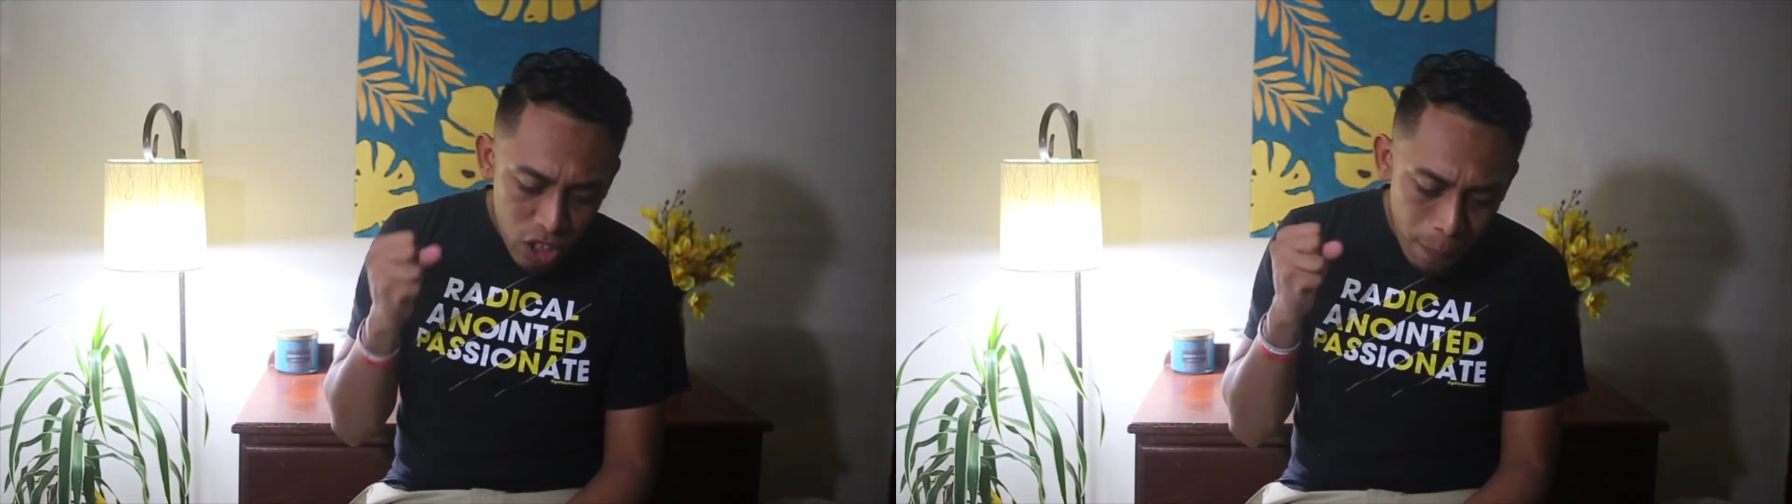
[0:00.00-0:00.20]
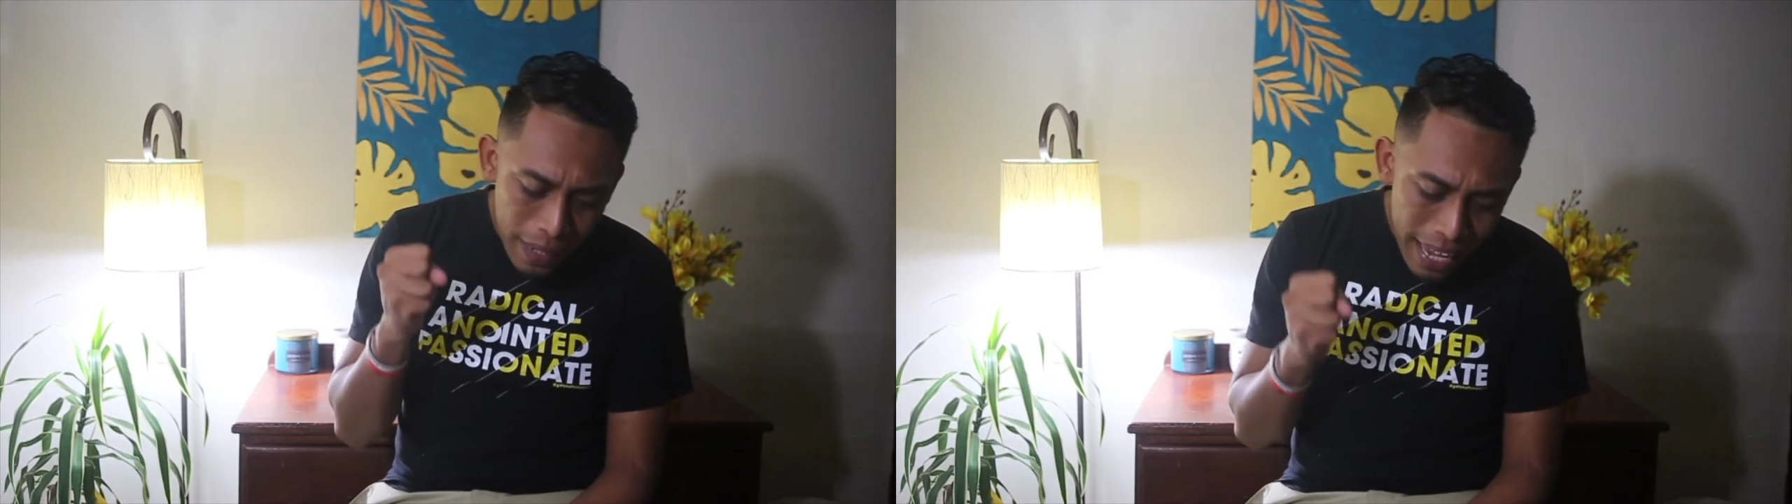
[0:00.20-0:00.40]

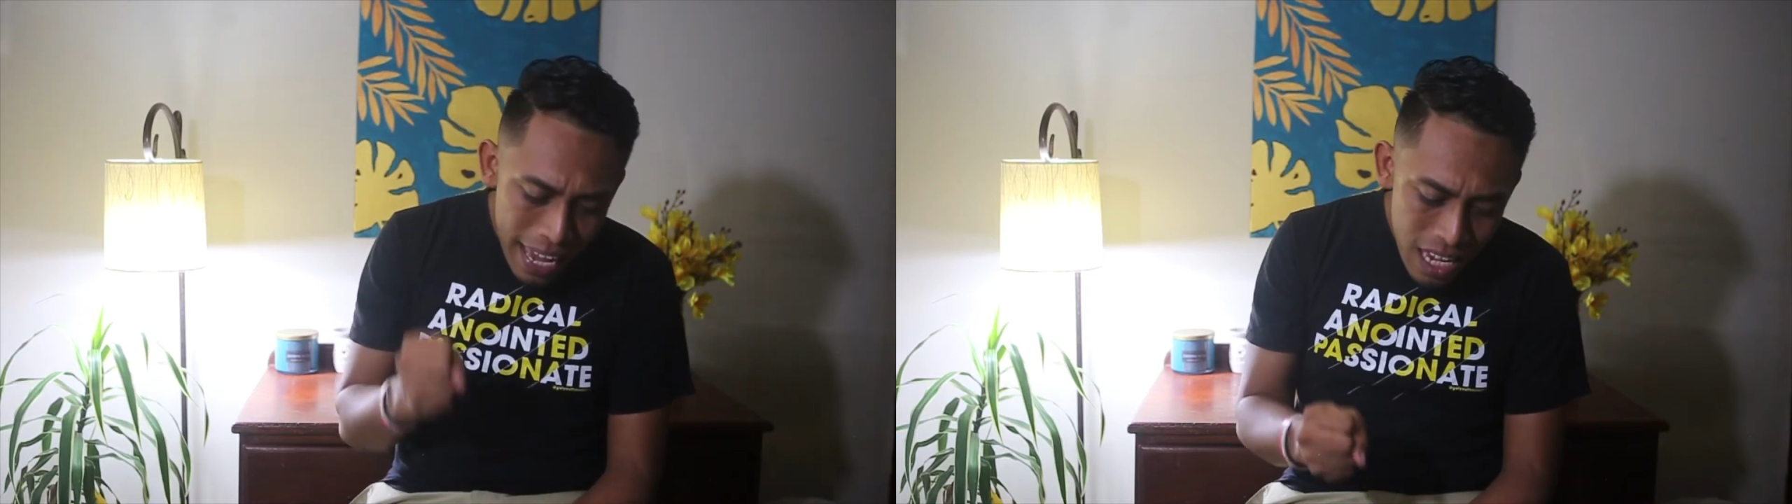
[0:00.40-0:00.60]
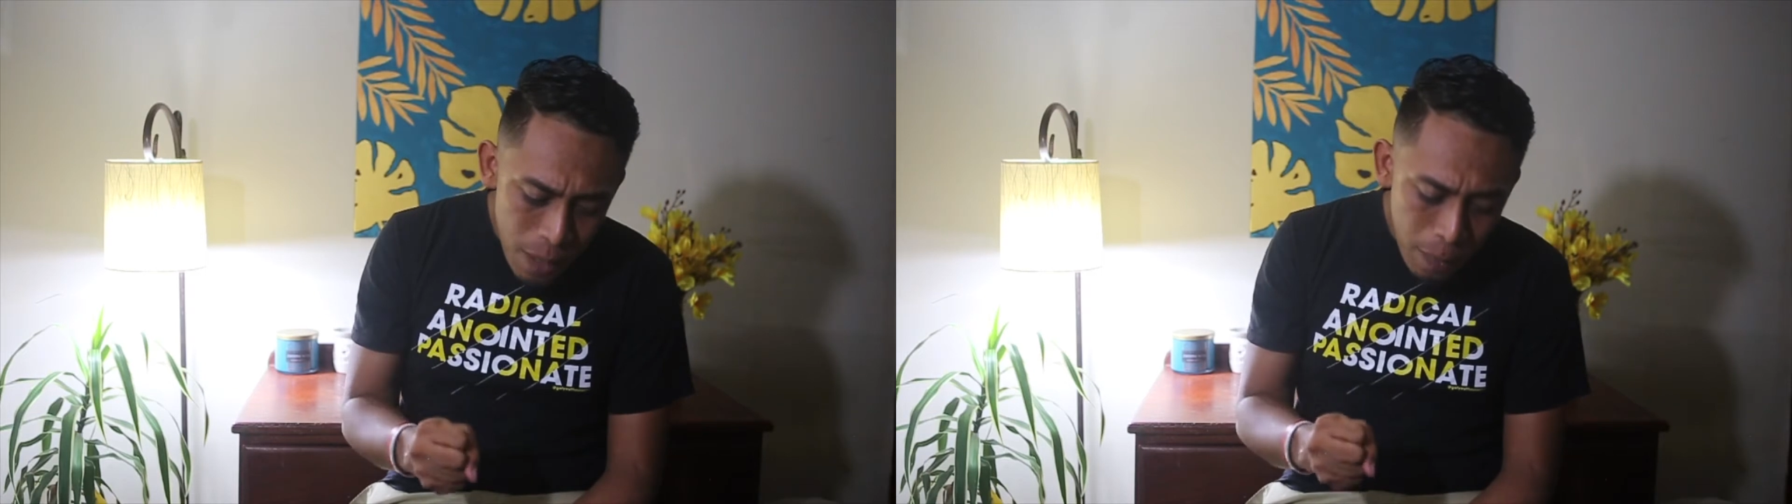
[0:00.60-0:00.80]
to be
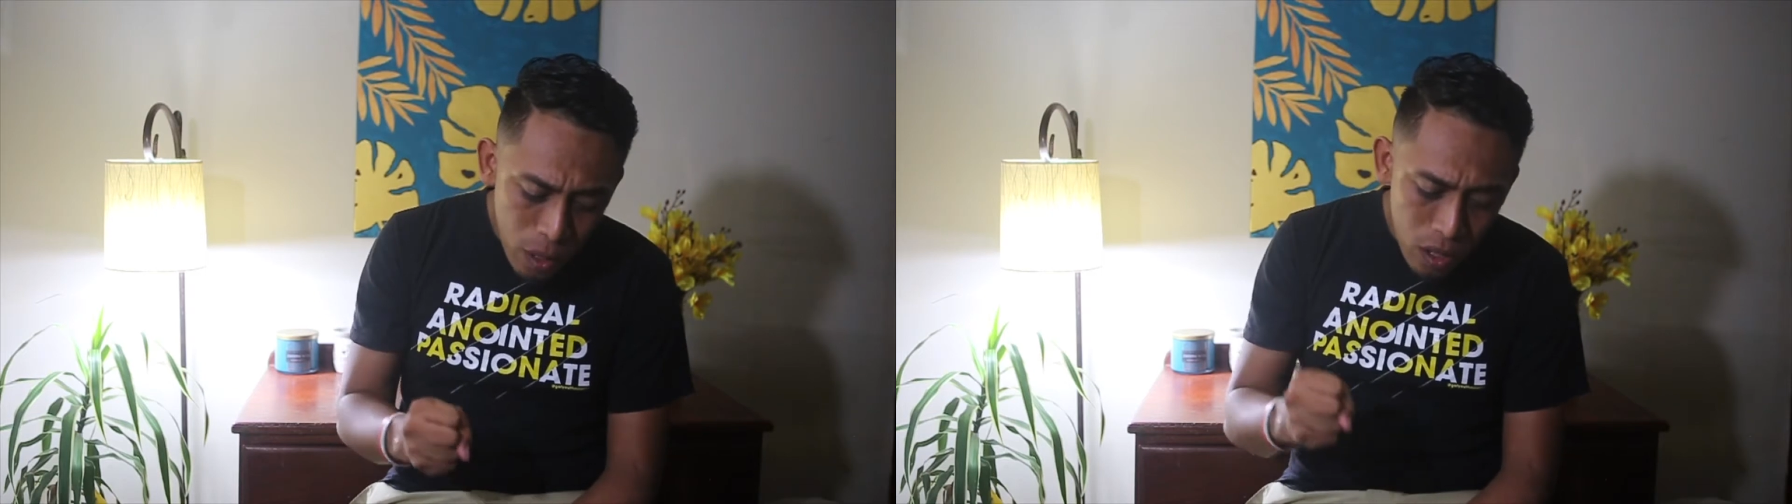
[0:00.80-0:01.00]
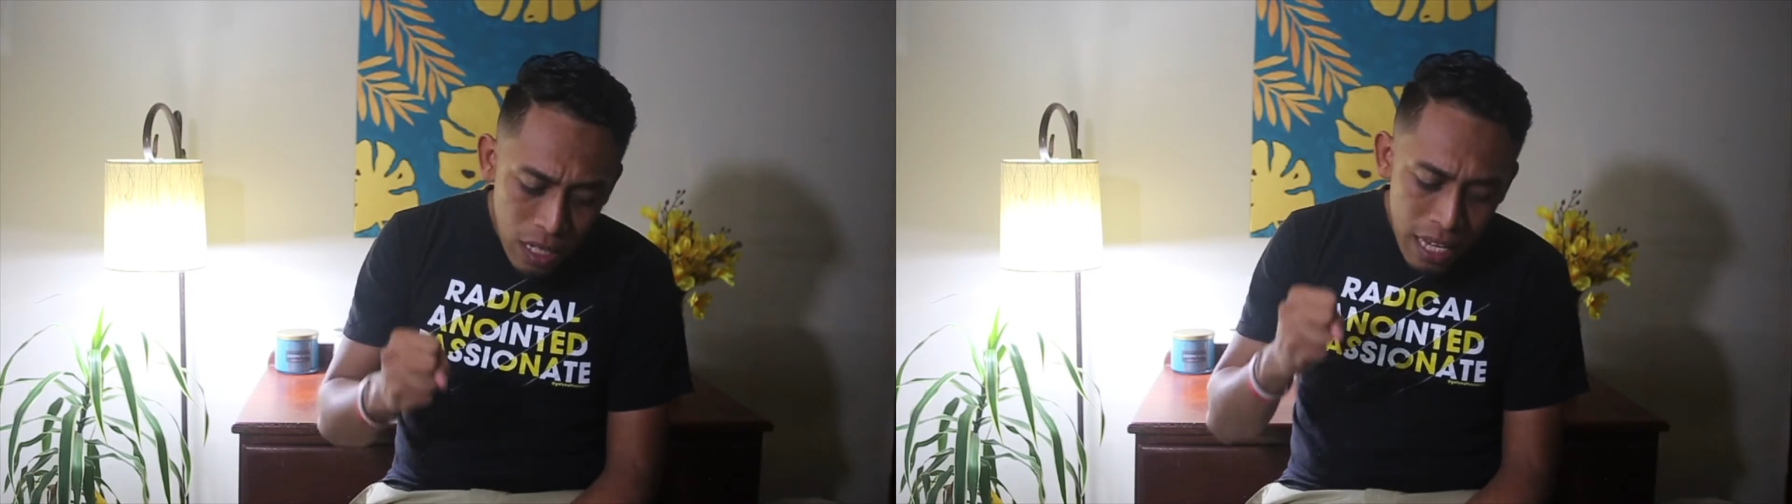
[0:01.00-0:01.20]

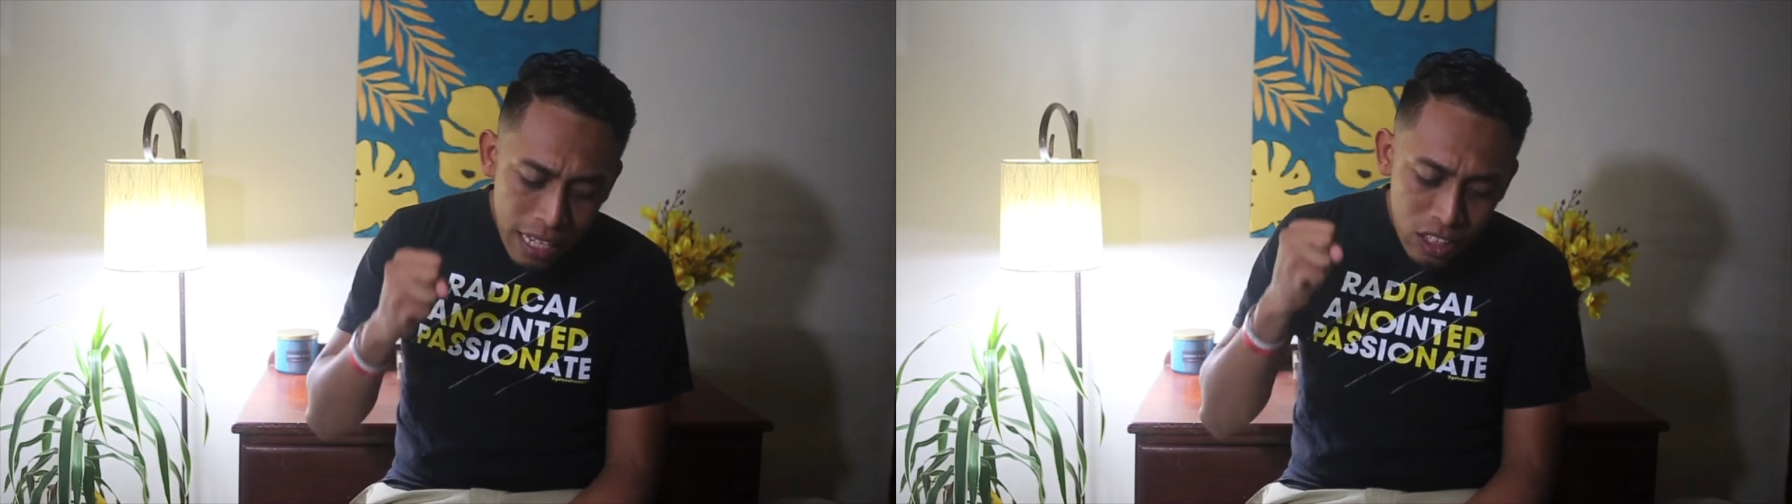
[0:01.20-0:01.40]
able